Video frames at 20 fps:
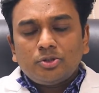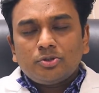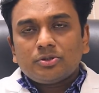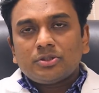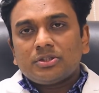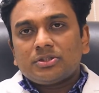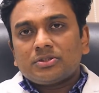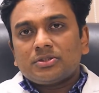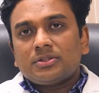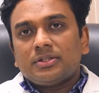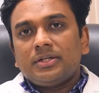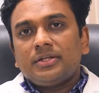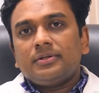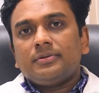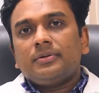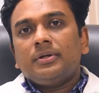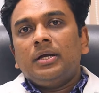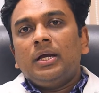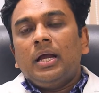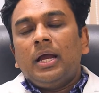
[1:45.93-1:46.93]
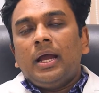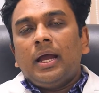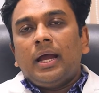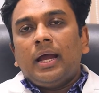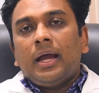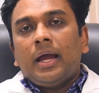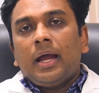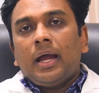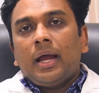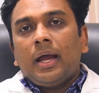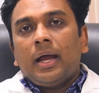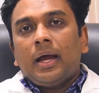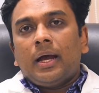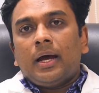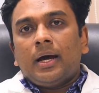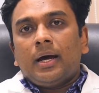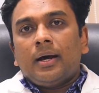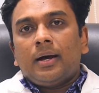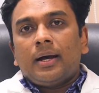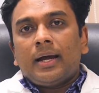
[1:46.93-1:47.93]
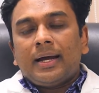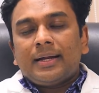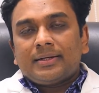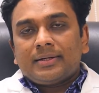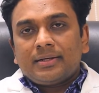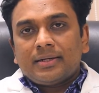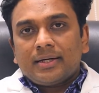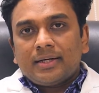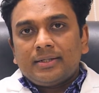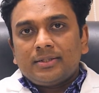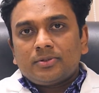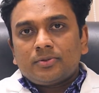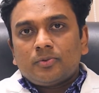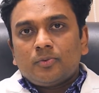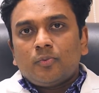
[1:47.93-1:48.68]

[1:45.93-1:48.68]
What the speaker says: use a screen at night.